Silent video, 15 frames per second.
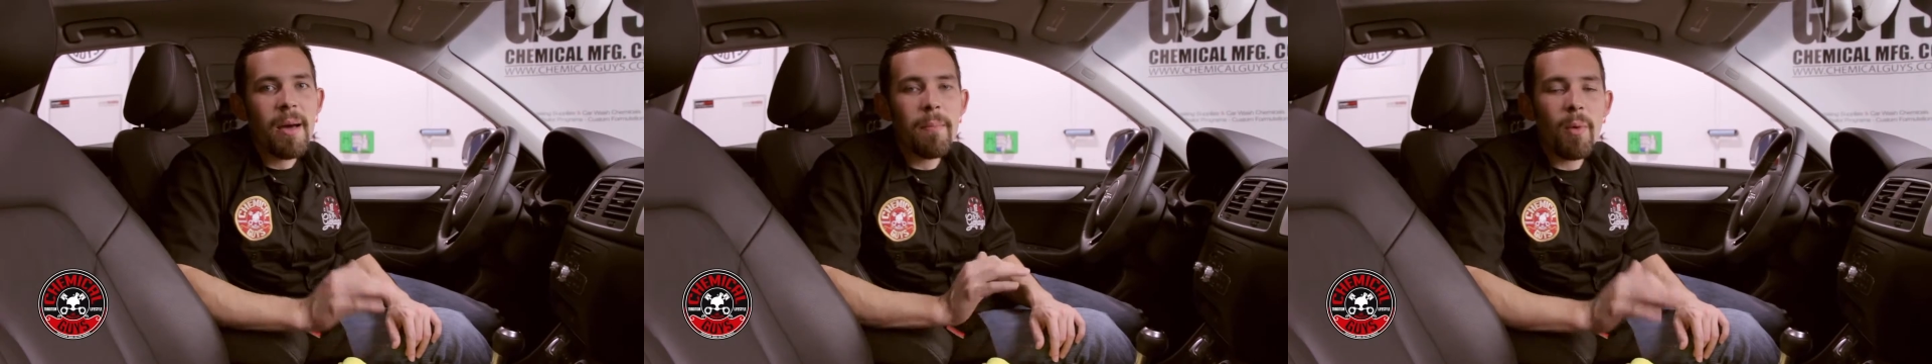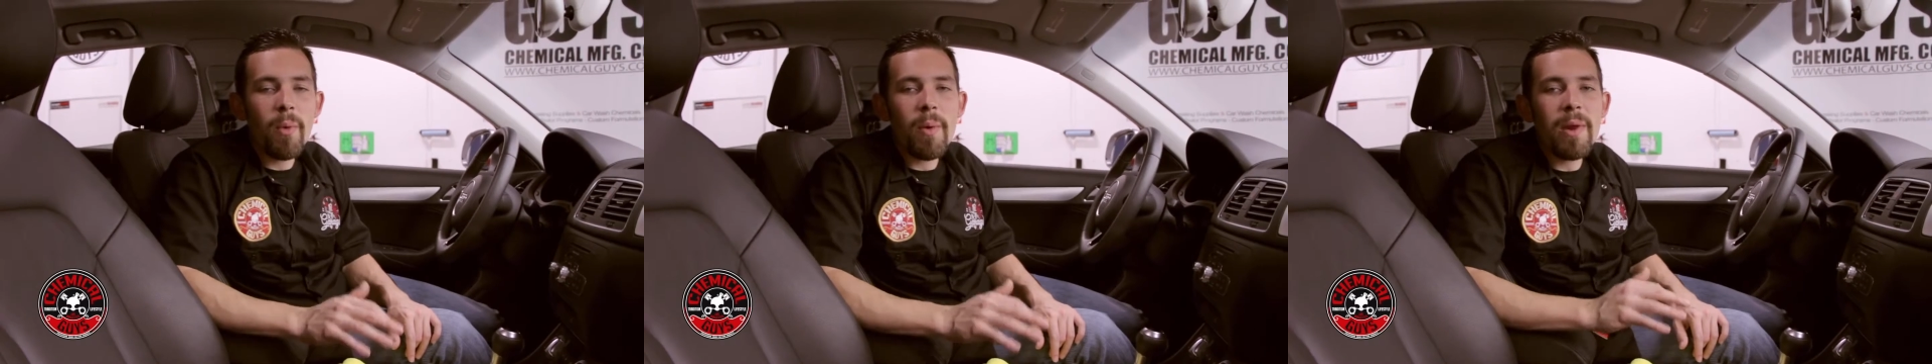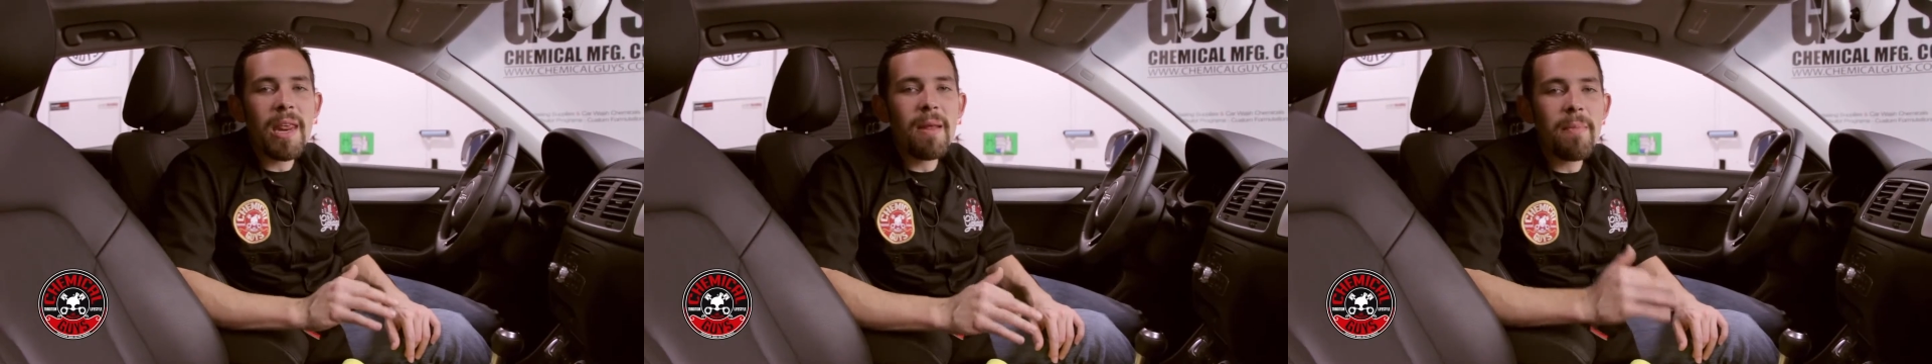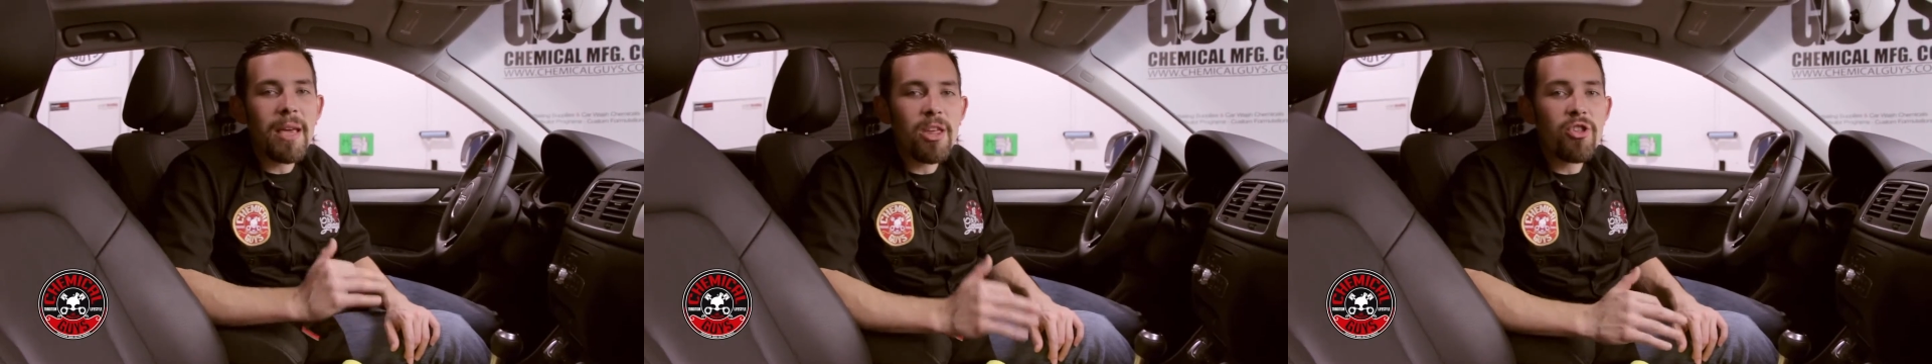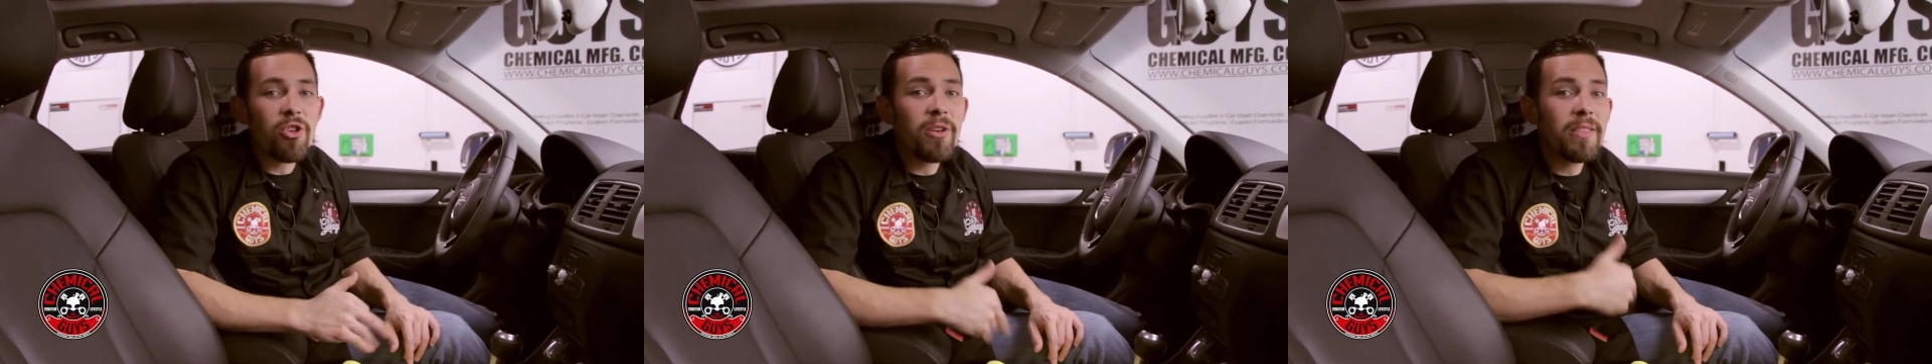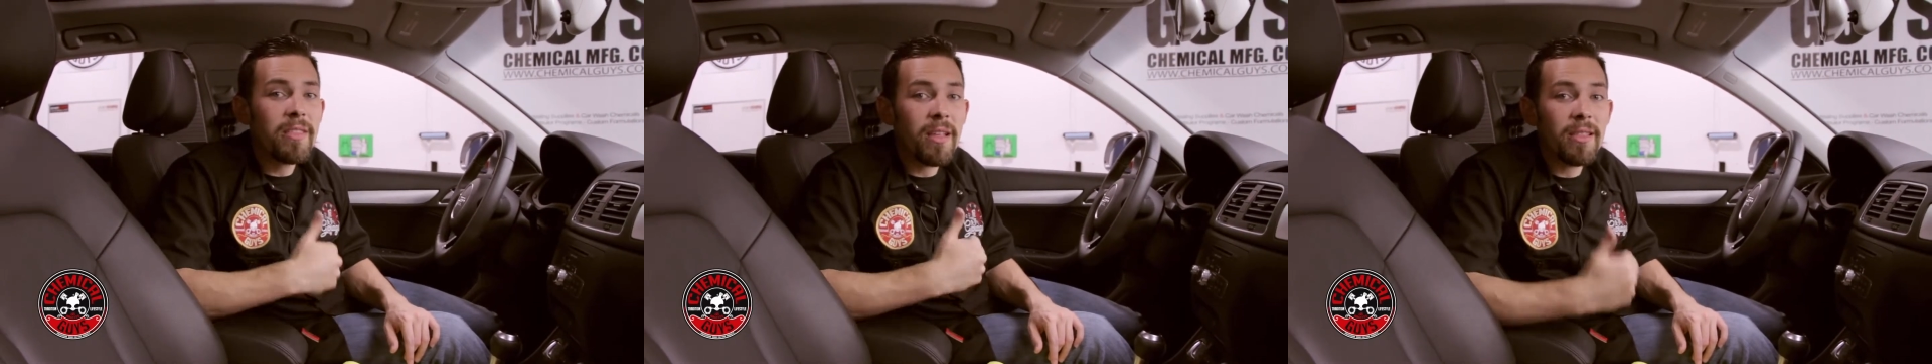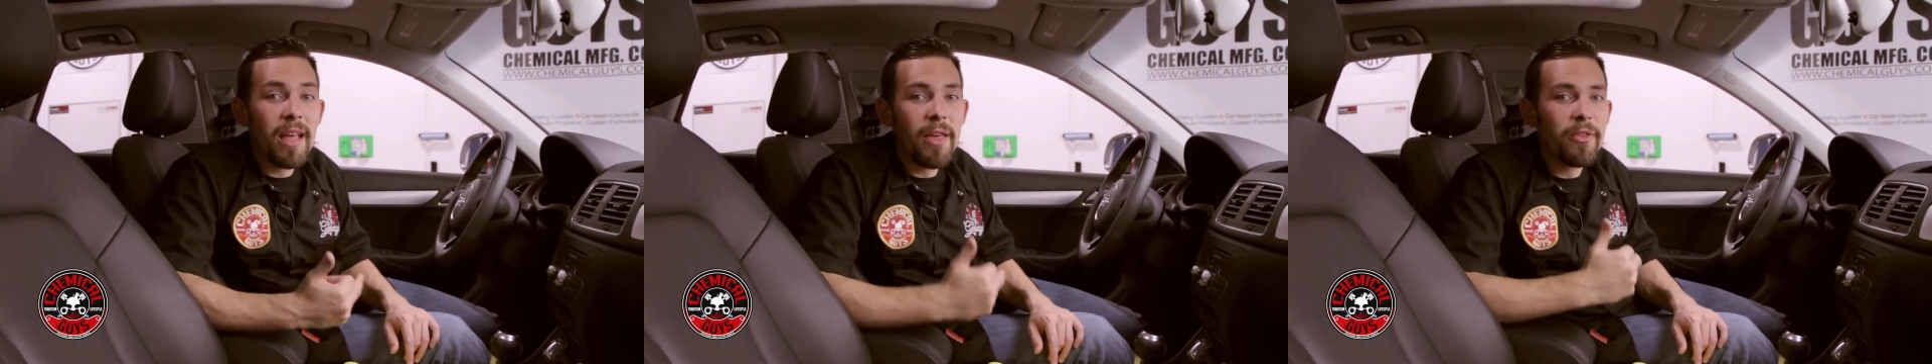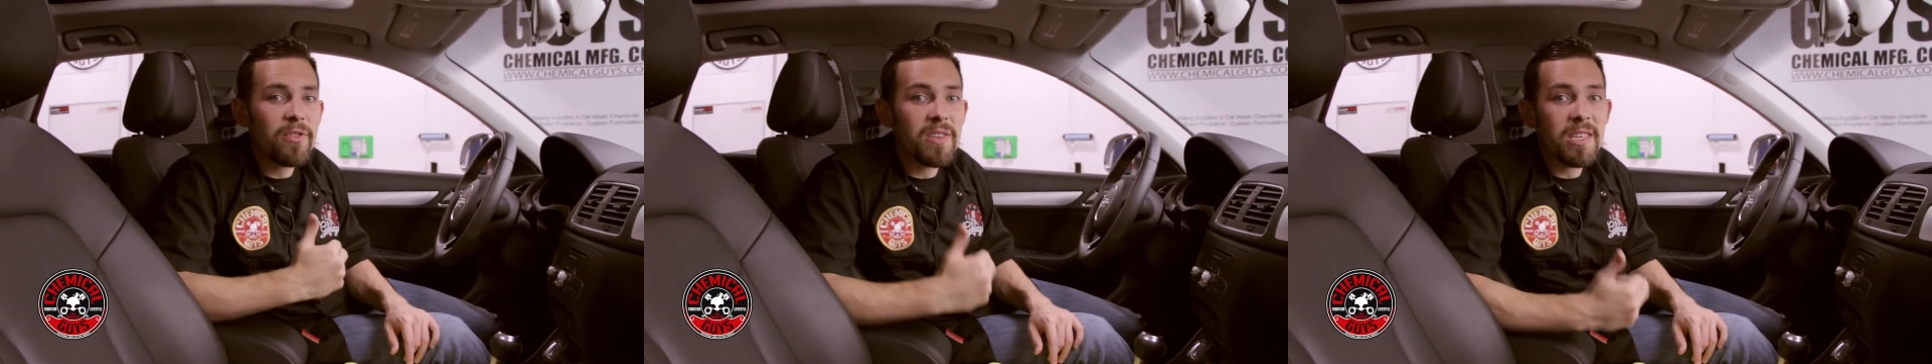but we need to make sure that the
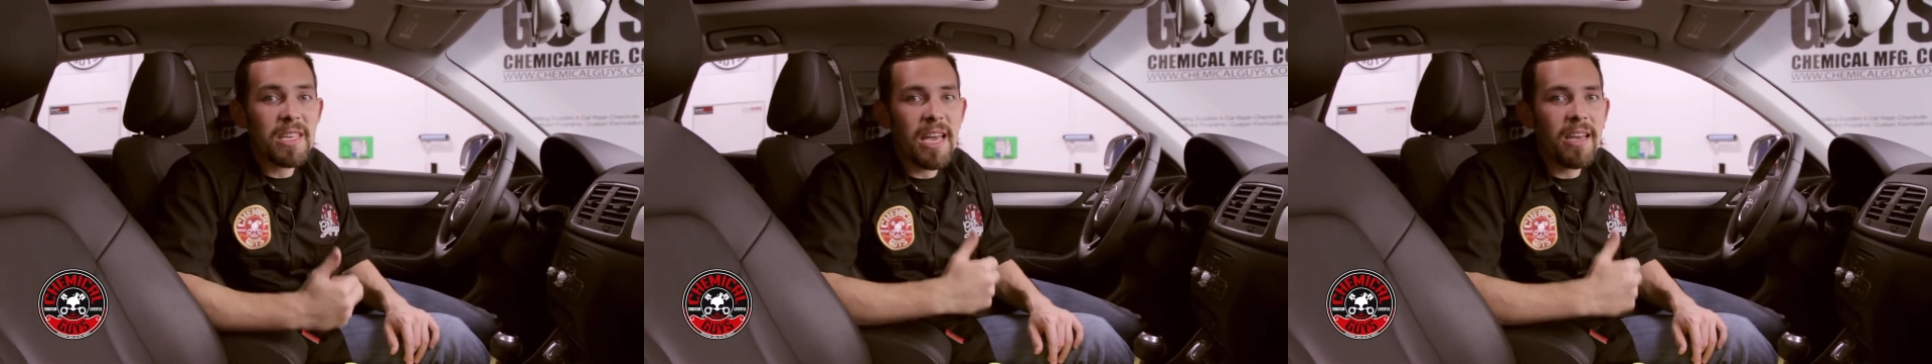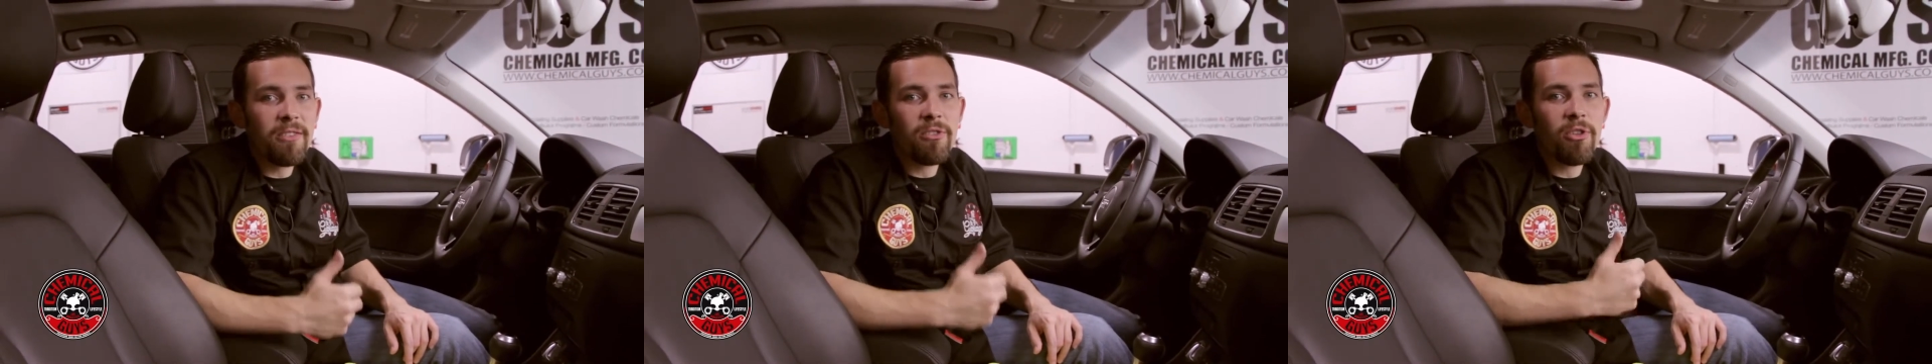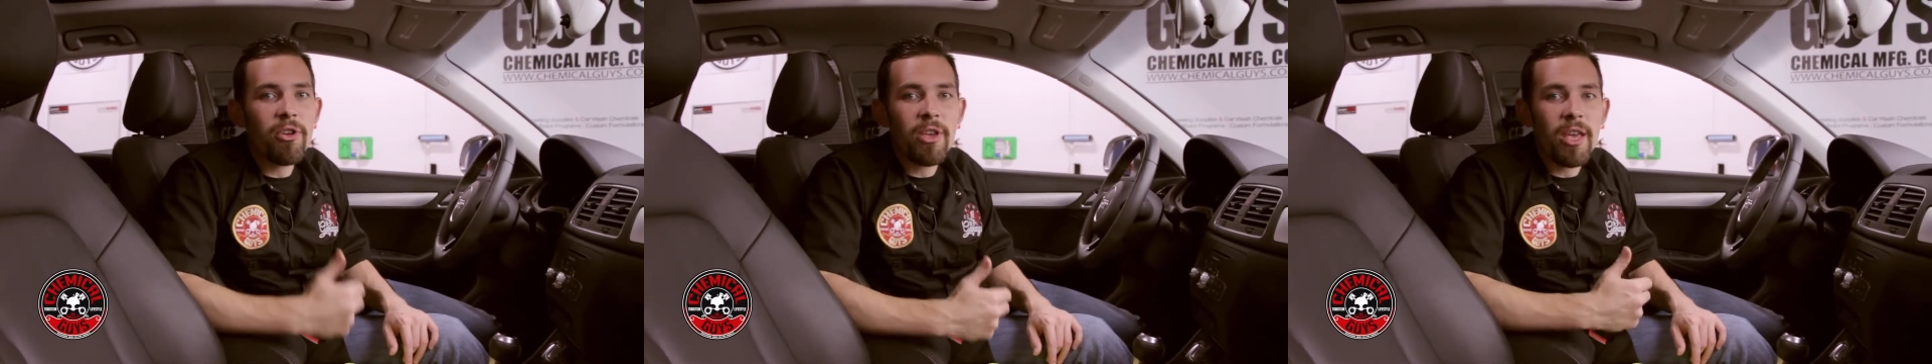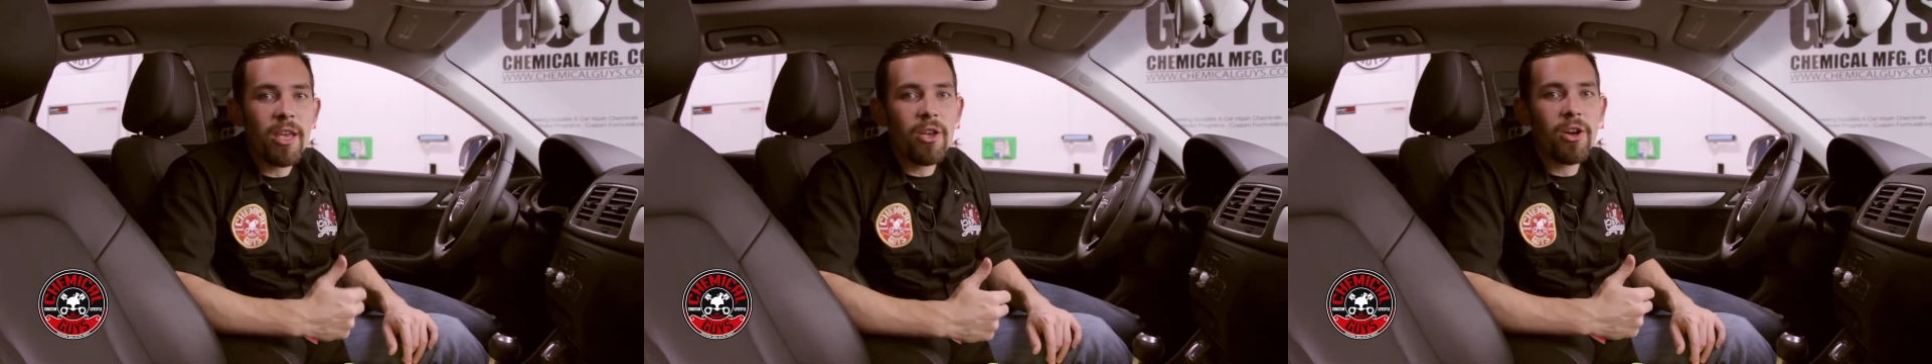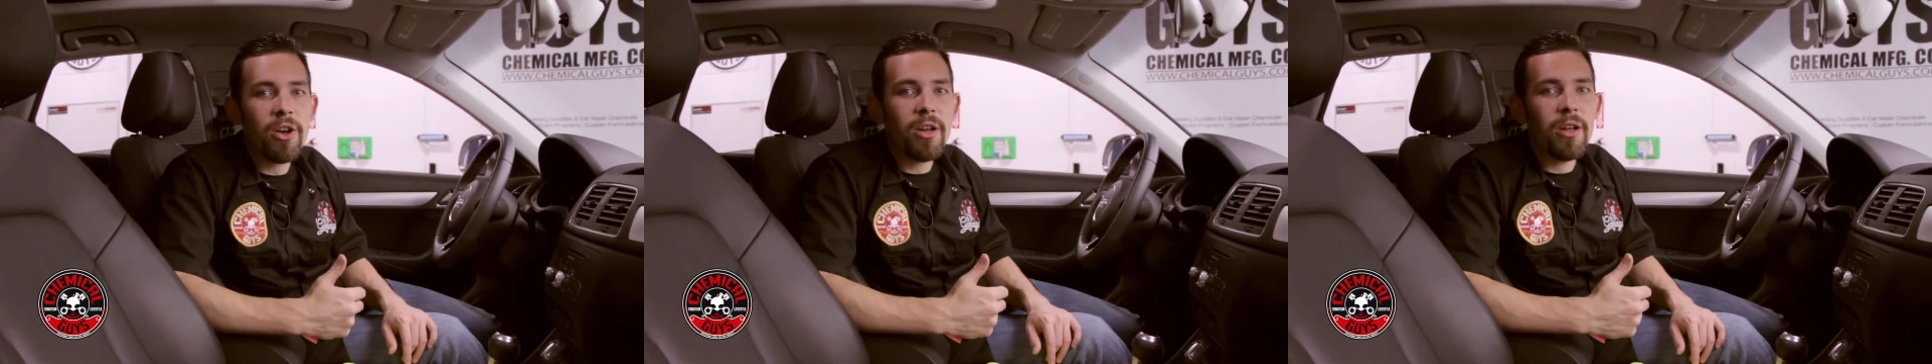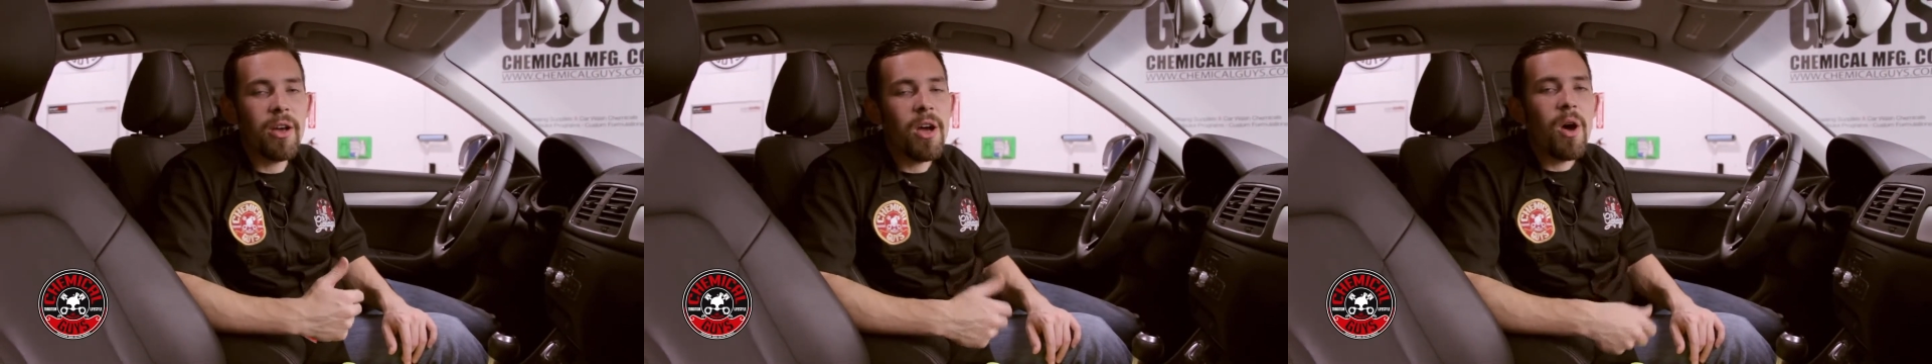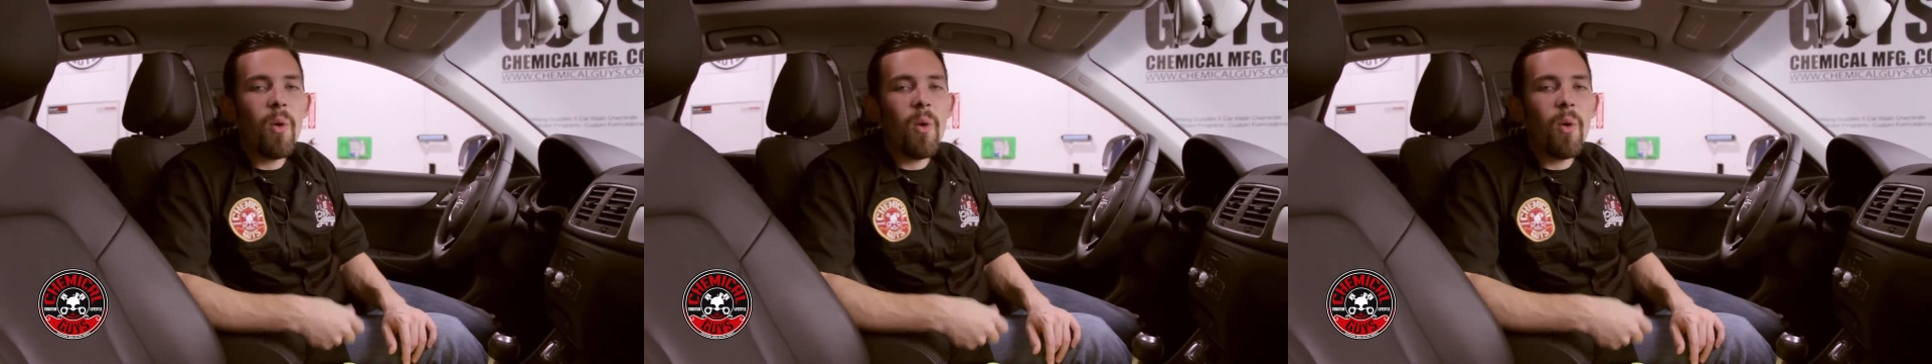leather stays looking good.